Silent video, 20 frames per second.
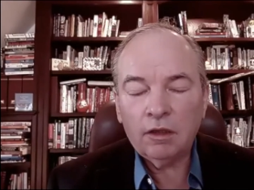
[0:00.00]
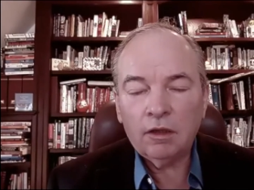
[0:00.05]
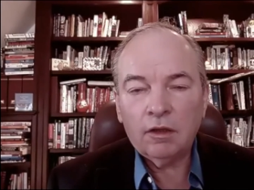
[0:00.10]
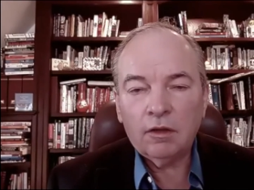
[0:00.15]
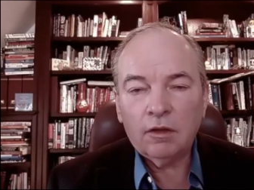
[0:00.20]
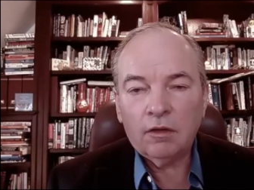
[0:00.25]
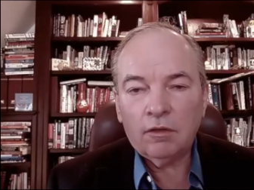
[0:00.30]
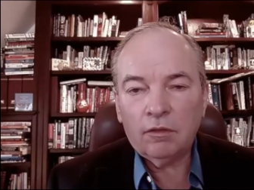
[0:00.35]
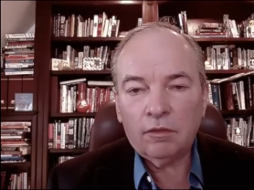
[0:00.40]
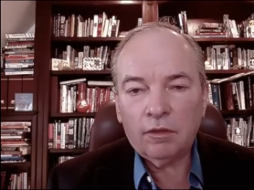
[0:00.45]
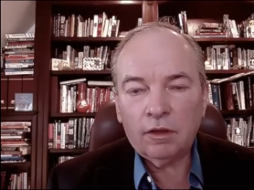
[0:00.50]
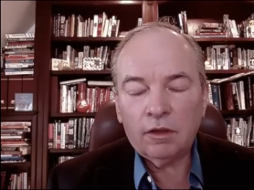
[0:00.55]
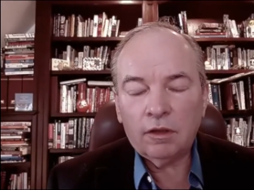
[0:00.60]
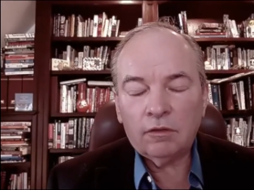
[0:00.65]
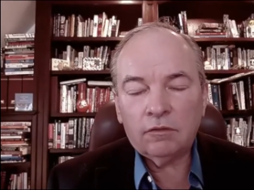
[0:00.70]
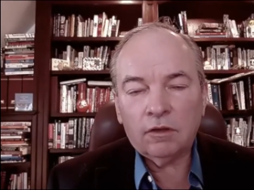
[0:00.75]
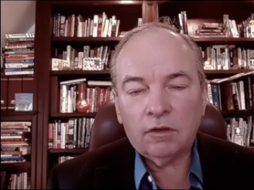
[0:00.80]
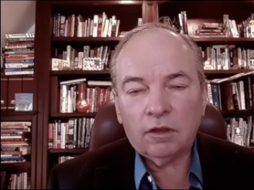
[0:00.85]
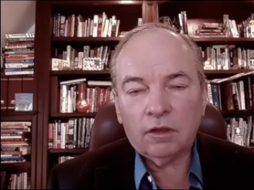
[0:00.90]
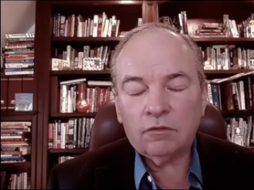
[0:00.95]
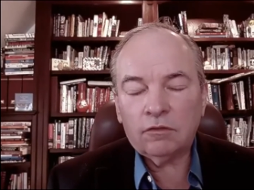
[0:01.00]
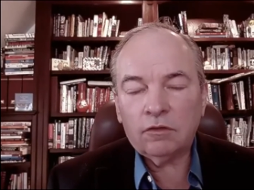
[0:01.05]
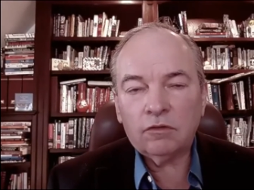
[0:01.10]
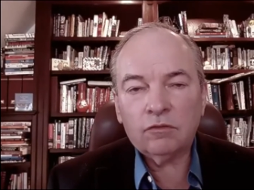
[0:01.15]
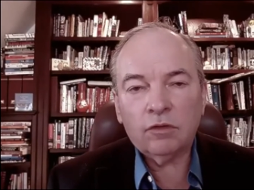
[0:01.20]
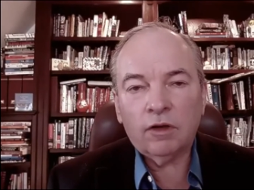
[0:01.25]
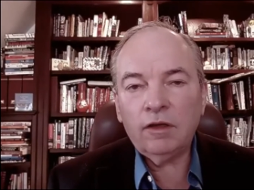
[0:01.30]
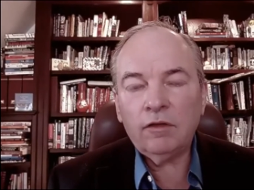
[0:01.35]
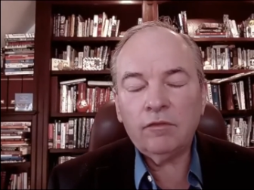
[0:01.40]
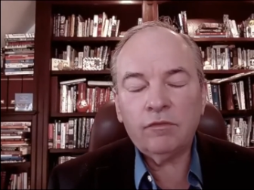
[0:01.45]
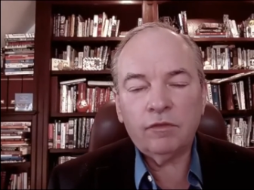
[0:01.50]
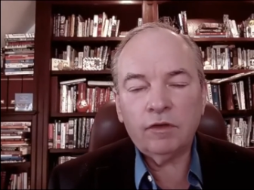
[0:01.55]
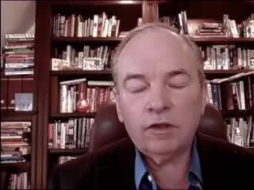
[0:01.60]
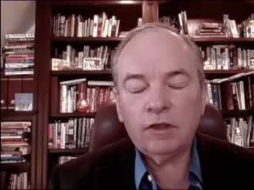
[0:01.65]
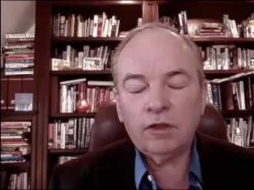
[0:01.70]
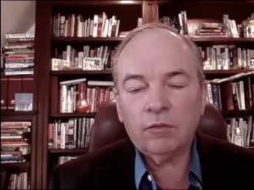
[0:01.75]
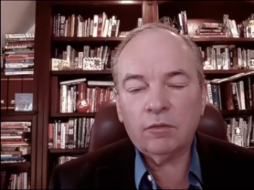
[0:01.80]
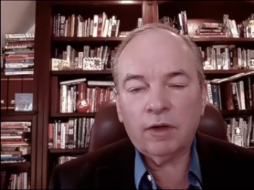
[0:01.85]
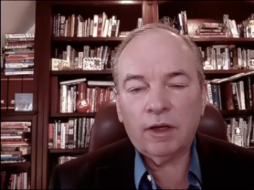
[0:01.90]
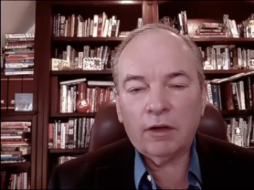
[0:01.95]
that to try to figure
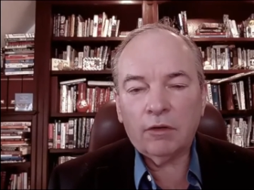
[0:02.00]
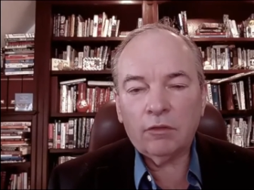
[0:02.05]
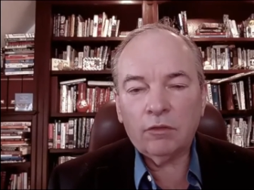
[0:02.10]
out